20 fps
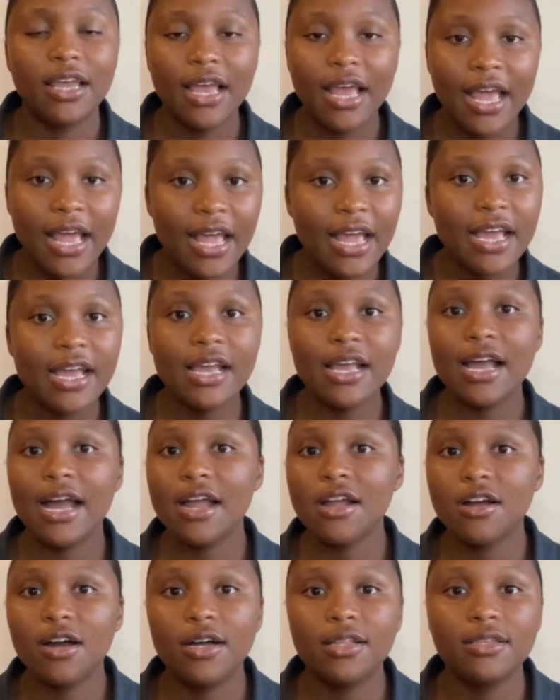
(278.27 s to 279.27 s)
"Hey,
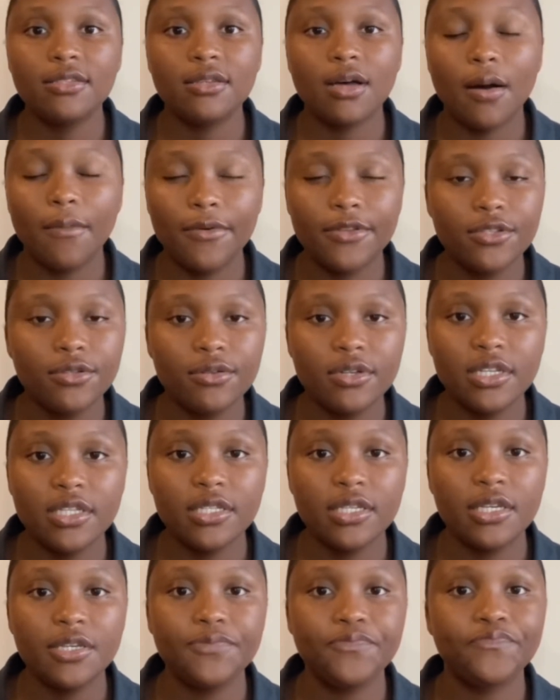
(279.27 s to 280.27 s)
I got this
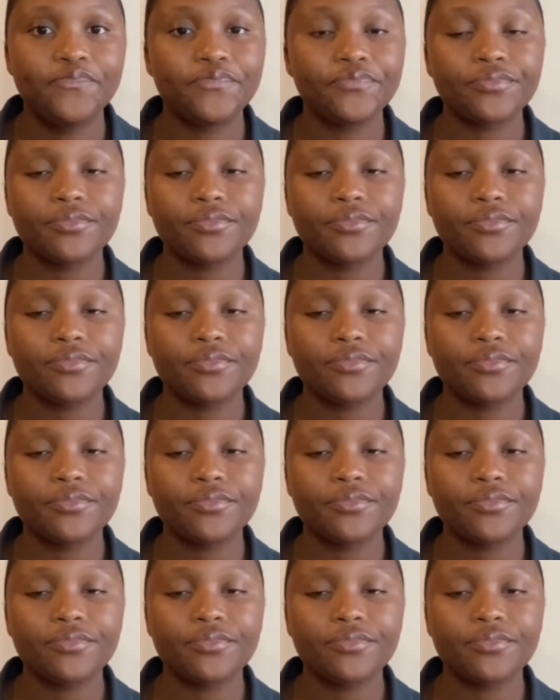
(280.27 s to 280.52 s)
opportunity.